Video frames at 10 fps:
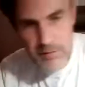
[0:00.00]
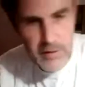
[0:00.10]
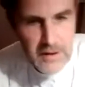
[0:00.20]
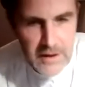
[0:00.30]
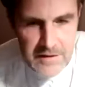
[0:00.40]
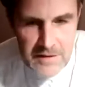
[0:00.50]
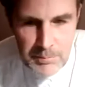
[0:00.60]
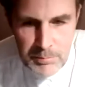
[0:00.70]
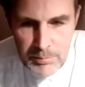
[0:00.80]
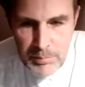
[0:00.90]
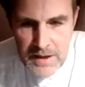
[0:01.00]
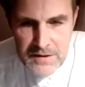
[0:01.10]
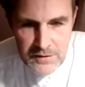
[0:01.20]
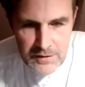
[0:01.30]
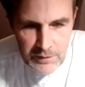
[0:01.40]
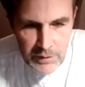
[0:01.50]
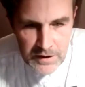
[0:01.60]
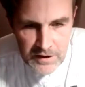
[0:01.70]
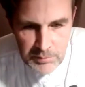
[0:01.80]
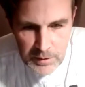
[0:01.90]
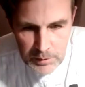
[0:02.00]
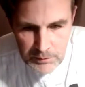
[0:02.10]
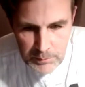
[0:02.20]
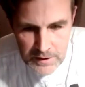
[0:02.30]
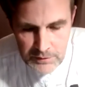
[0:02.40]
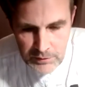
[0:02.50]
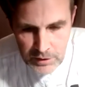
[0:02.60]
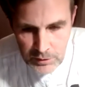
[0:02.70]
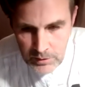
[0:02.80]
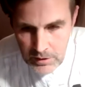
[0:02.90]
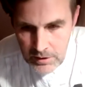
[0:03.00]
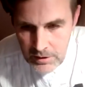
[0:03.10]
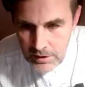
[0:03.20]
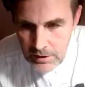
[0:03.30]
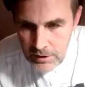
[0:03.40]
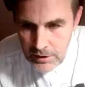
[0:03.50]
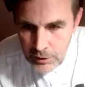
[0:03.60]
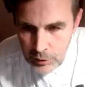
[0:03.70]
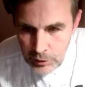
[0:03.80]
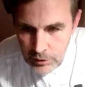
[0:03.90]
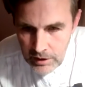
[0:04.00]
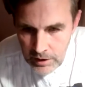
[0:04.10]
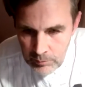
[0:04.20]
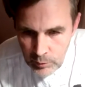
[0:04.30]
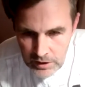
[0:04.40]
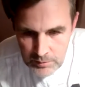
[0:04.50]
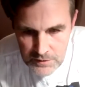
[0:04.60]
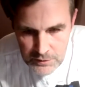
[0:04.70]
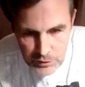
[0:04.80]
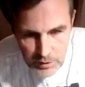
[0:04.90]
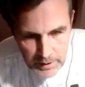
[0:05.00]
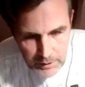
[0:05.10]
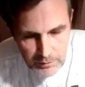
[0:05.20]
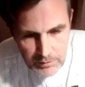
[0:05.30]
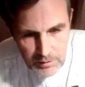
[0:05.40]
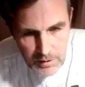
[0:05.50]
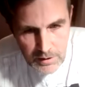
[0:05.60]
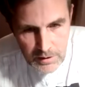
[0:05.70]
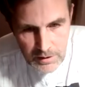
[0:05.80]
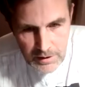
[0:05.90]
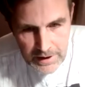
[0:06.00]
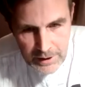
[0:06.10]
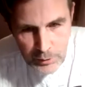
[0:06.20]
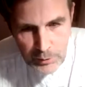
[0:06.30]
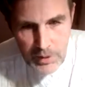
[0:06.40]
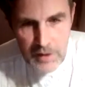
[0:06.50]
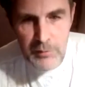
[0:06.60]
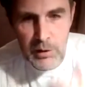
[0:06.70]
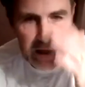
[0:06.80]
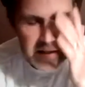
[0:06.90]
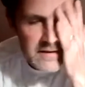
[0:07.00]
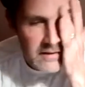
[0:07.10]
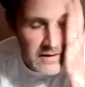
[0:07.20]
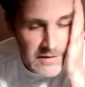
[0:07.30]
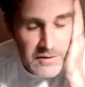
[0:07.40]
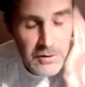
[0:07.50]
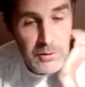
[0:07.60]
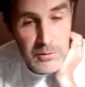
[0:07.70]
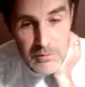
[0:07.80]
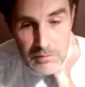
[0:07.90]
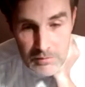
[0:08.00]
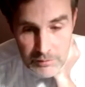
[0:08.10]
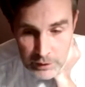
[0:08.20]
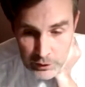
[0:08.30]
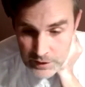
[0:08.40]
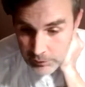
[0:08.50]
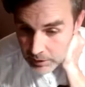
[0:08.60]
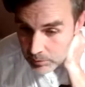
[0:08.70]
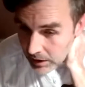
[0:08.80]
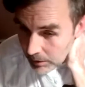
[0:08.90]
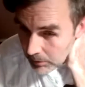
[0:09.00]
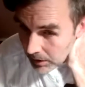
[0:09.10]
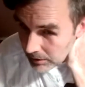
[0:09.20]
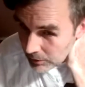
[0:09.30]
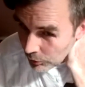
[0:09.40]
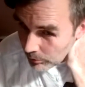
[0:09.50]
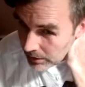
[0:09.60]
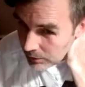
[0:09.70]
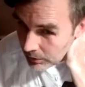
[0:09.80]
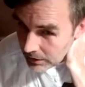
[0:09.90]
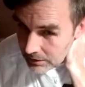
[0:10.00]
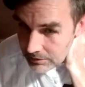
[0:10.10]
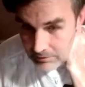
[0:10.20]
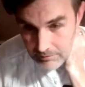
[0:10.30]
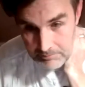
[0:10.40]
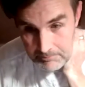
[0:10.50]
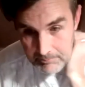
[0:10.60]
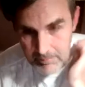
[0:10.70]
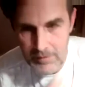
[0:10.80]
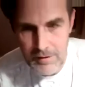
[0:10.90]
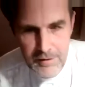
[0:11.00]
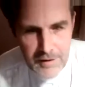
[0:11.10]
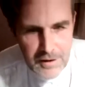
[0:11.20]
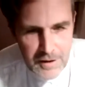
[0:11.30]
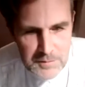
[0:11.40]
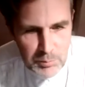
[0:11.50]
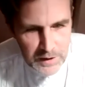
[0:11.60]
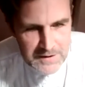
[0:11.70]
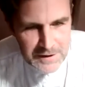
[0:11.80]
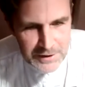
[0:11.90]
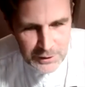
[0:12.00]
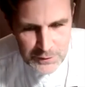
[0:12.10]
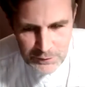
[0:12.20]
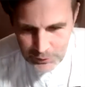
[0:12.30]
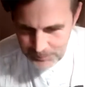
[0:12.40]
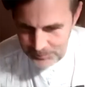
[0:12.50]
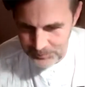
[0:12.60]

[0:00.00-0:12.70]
I can get if I can give people a better view, or I'm welcome to talk about how I've related this to philosophy, but that might not be quite as practically useful.